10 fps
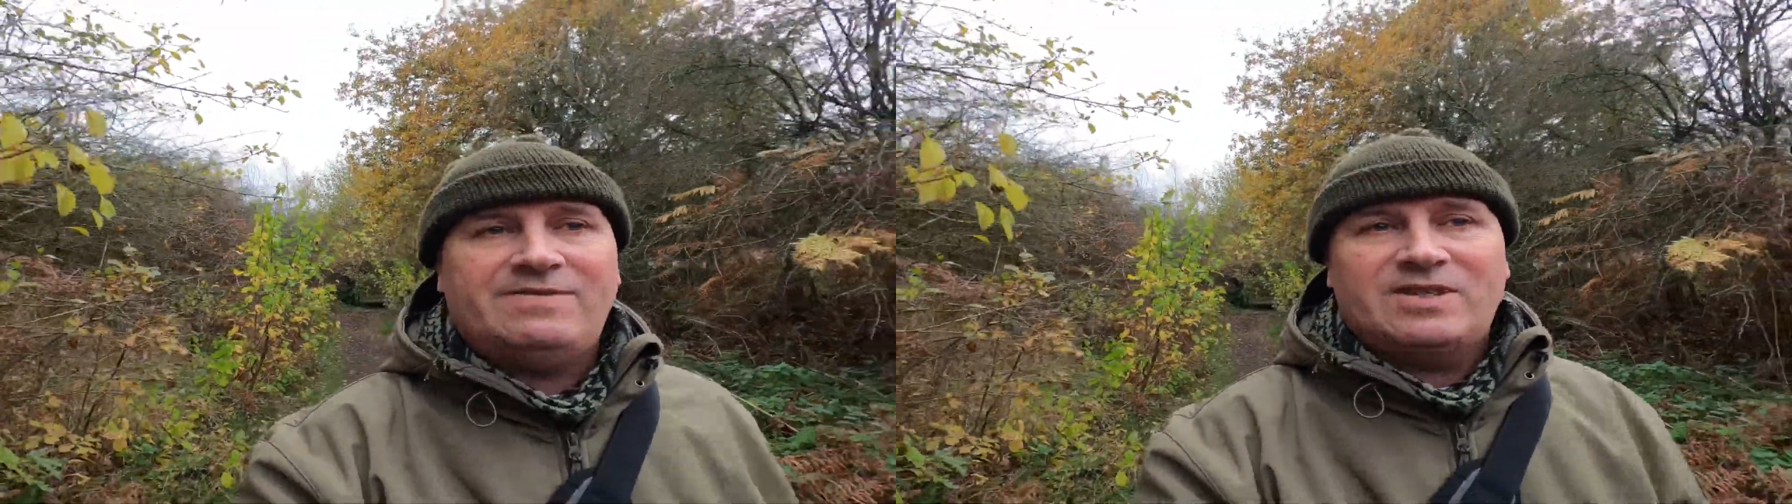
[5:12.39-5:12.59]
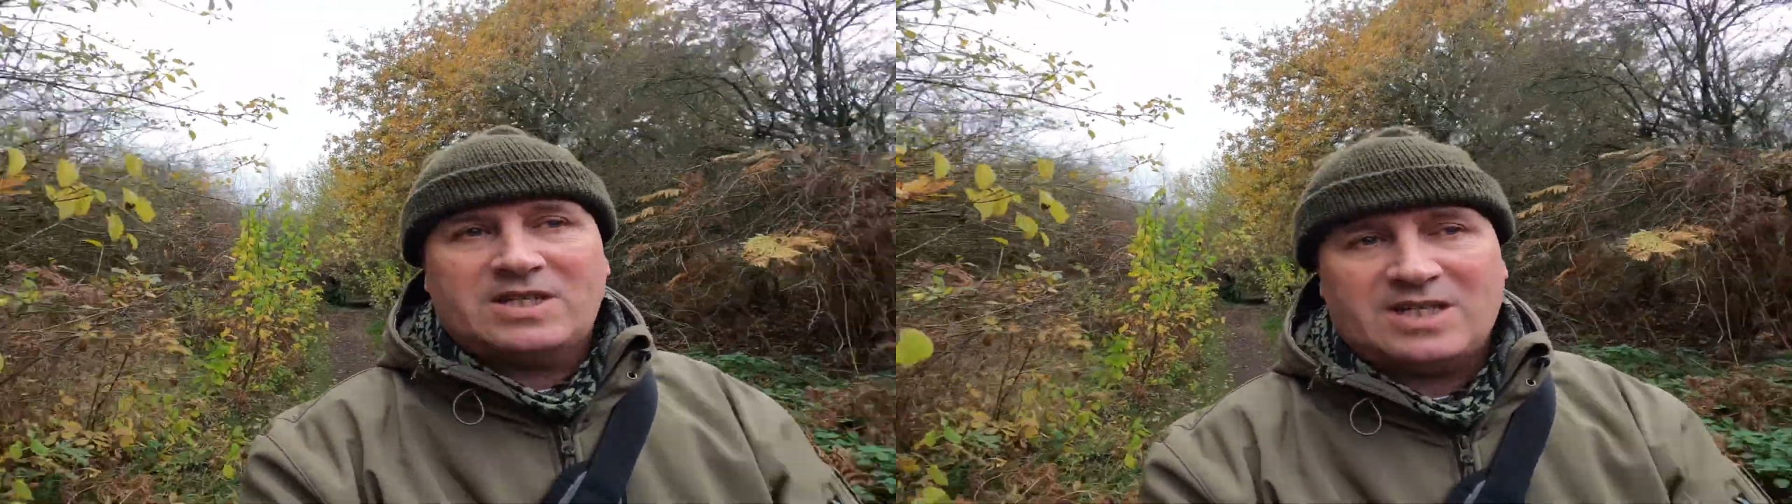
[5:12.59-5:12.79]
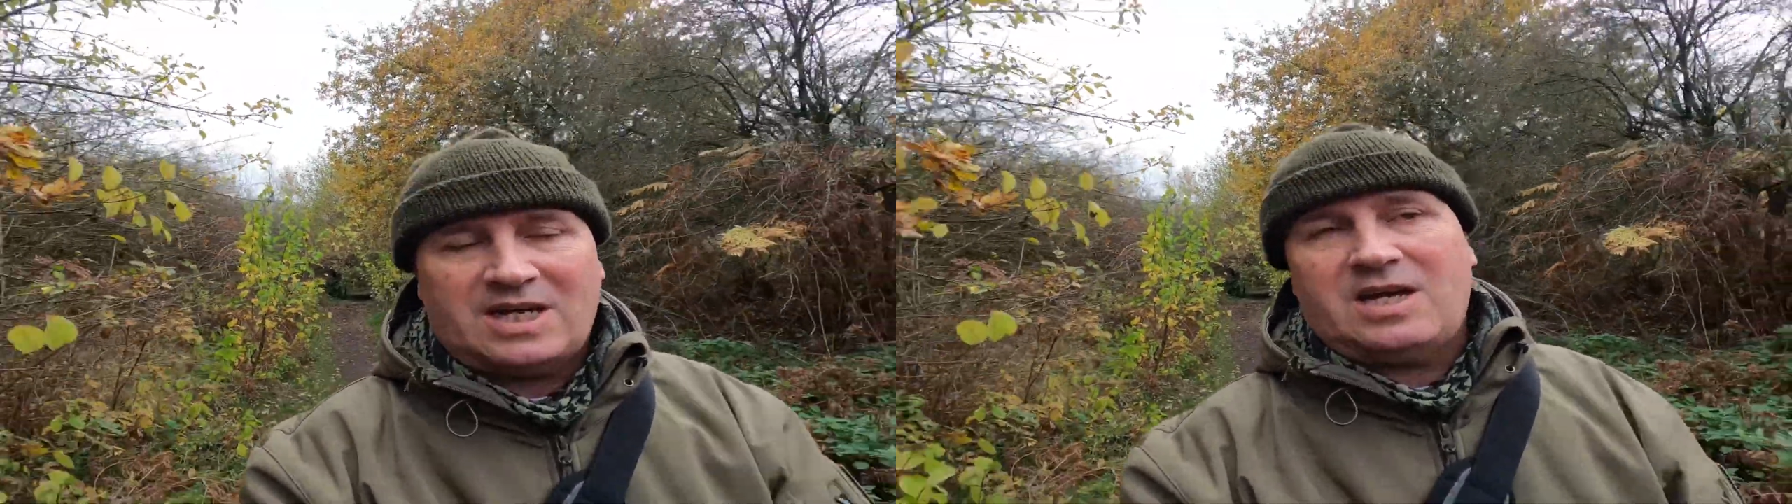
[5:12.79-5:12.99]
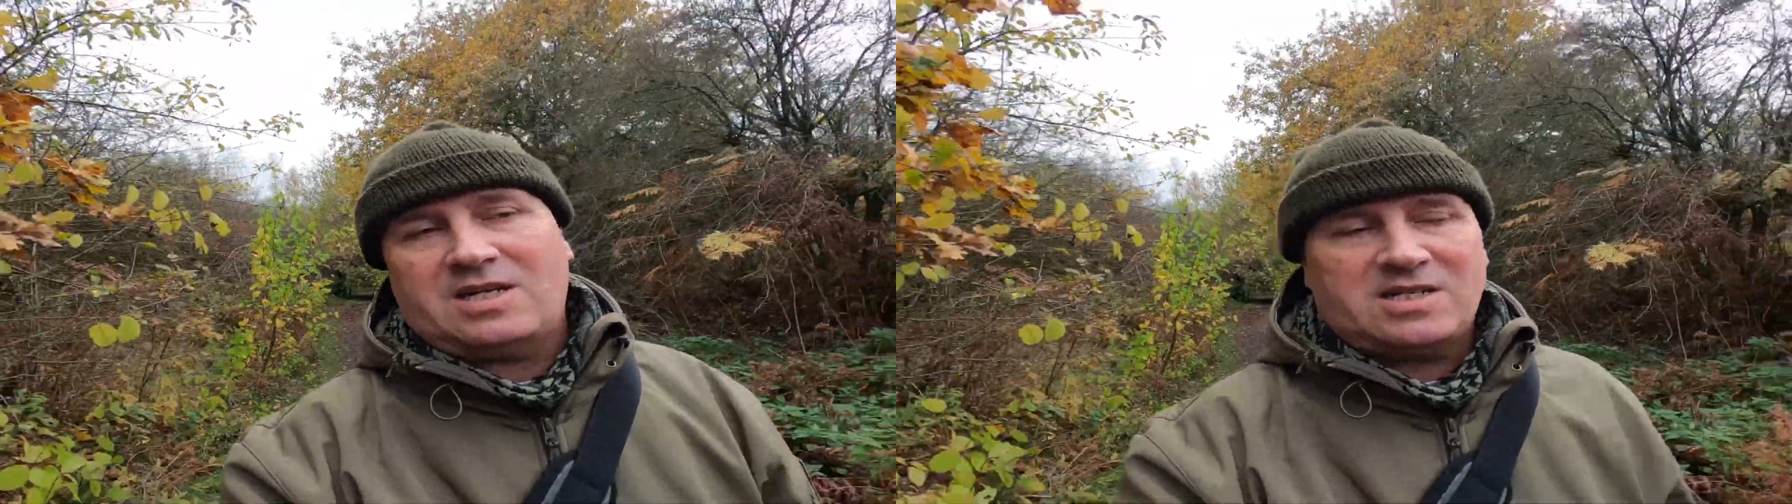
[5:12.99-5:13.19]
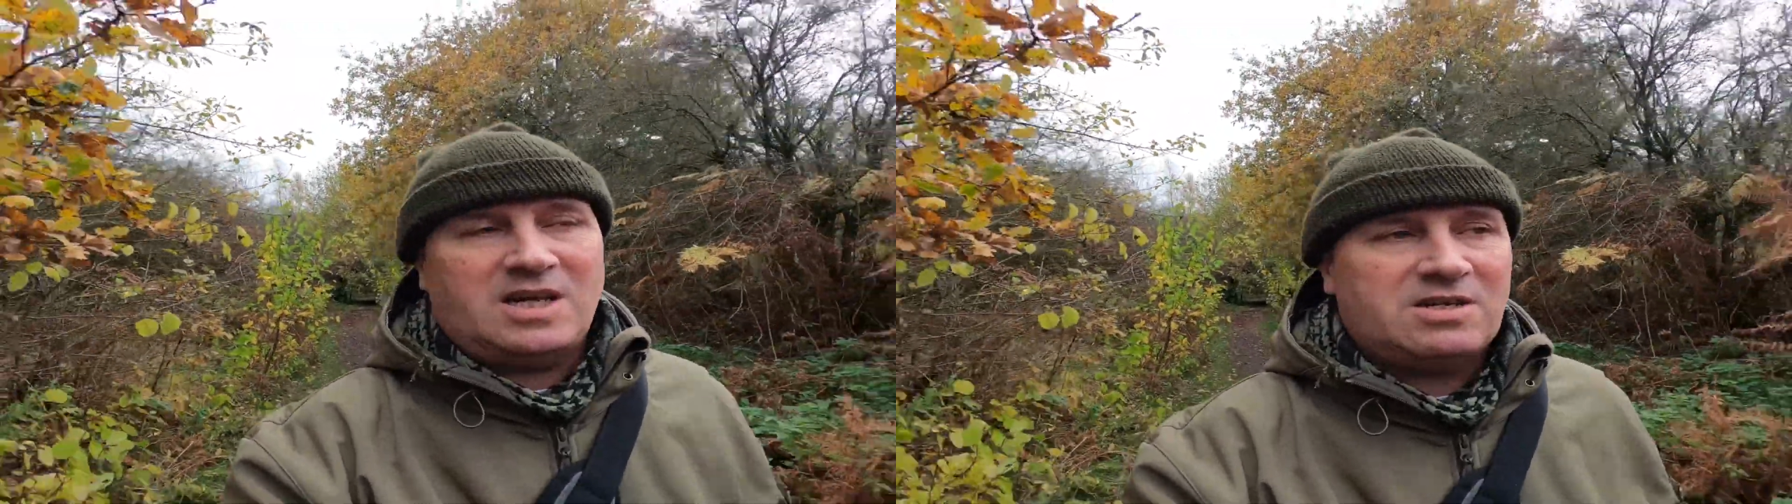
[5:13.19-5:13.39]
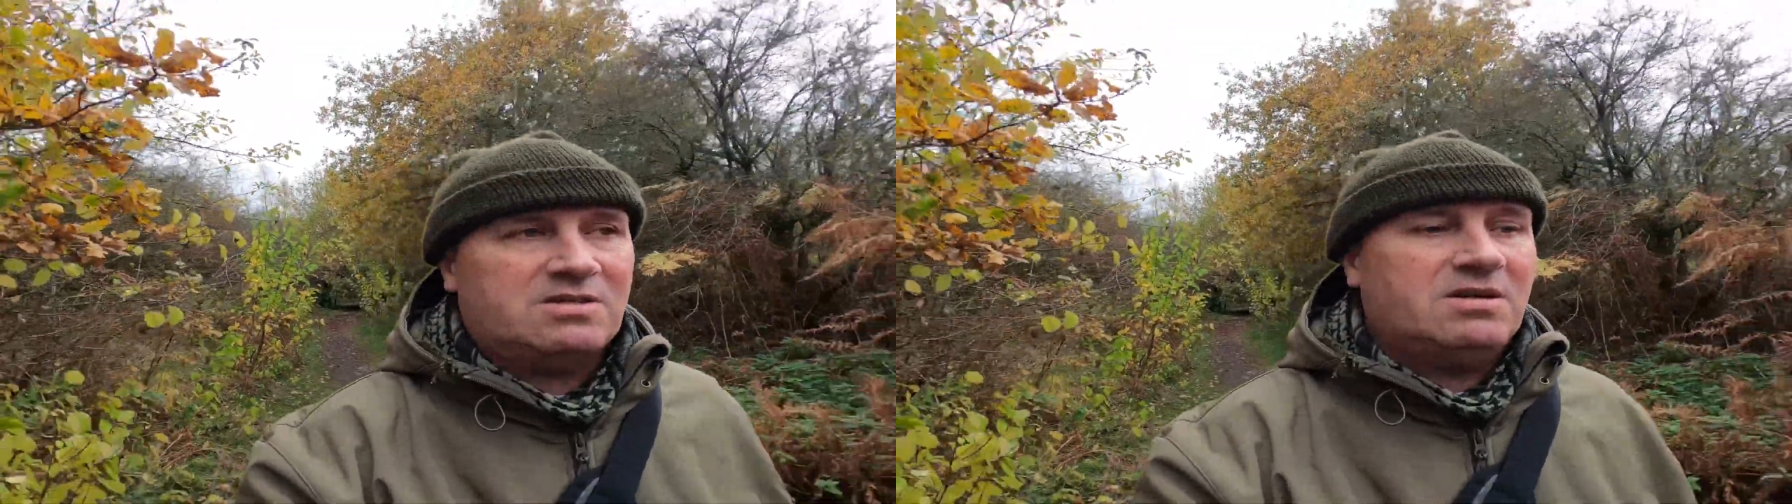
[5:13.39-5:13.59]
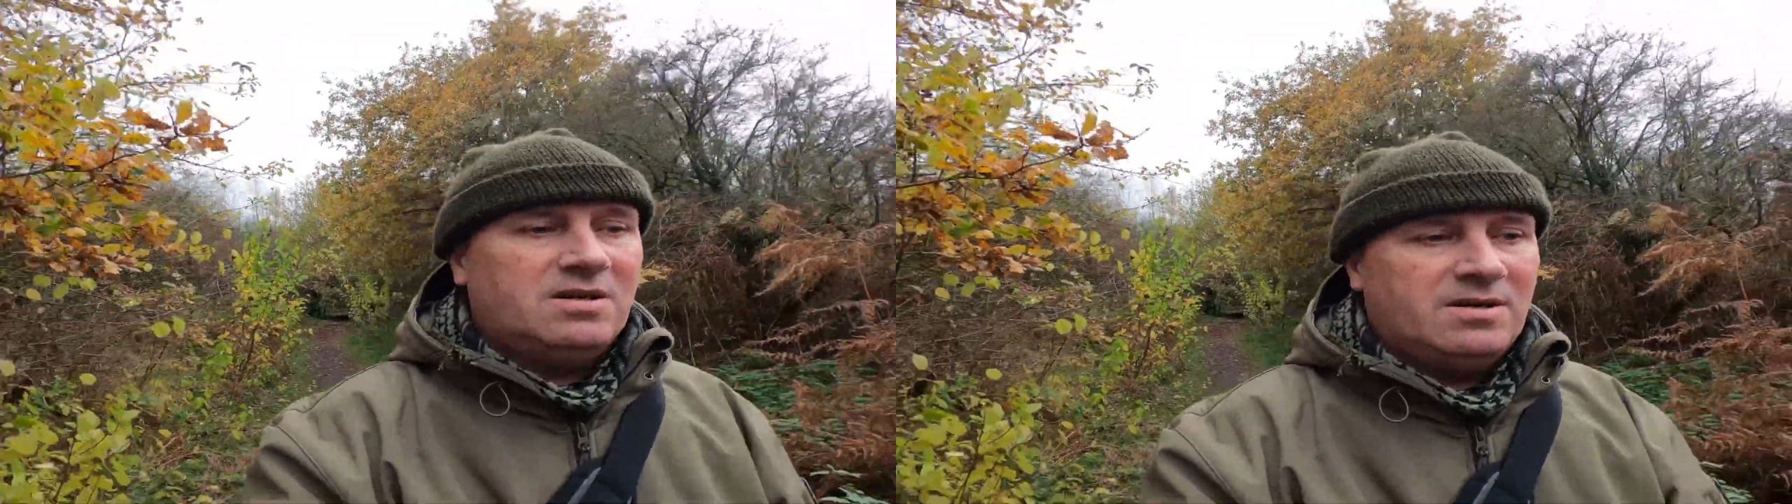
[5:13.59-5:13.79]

etc.,